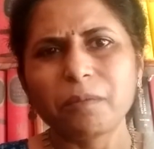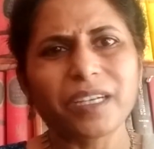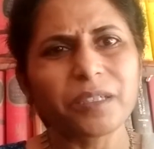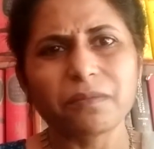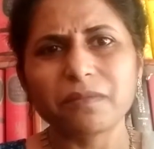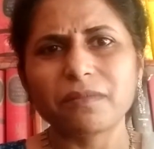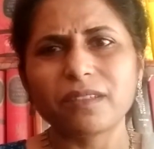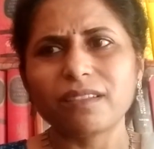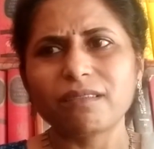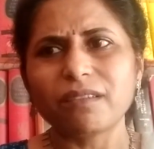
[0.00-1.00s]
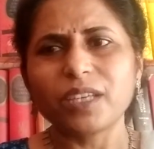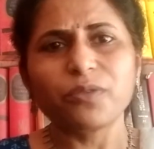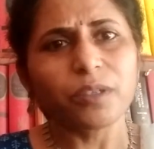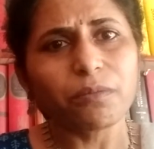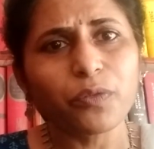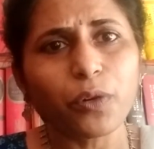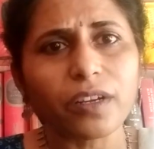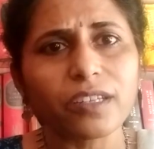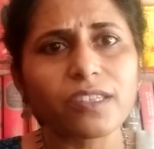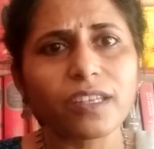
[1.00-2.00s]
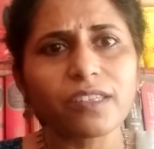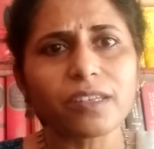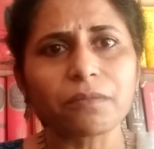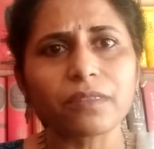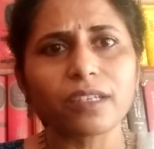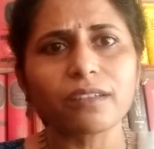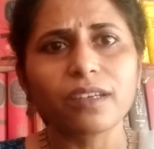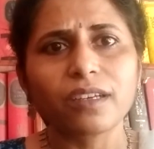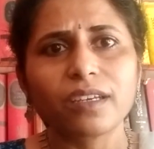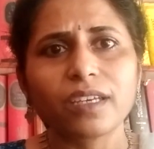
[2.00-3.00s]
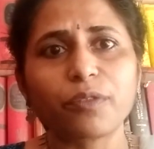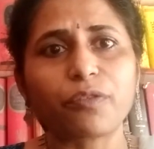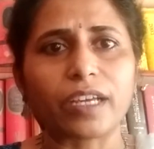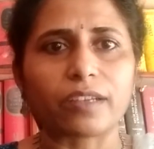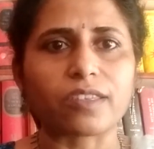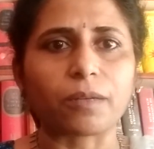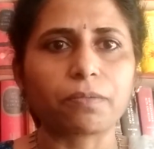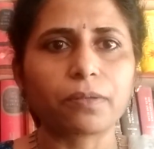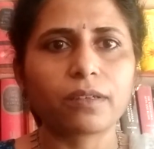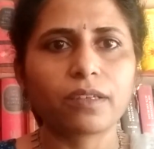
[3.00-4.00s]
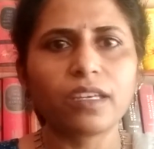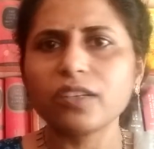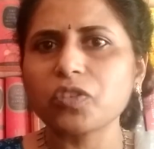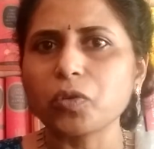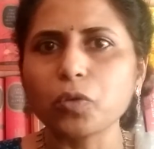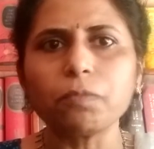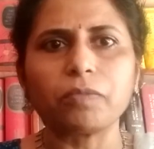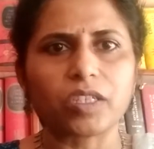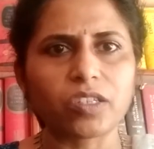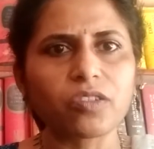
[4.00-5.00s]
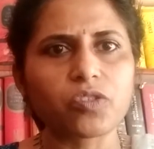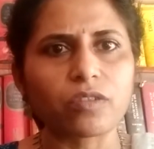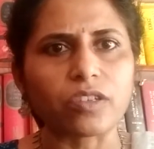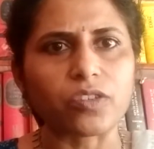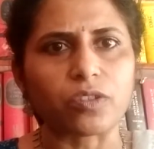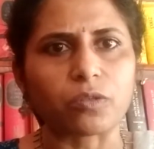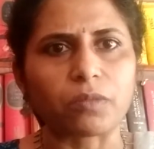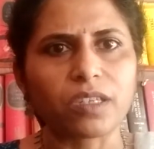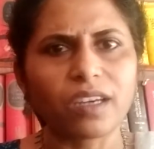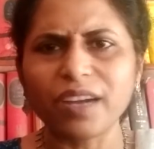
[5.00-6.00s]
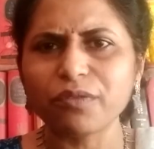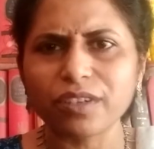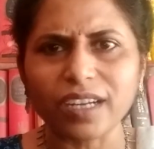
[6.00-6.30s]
"Madam, Even before I say something, he flares up. He has no patience to listen to me. I've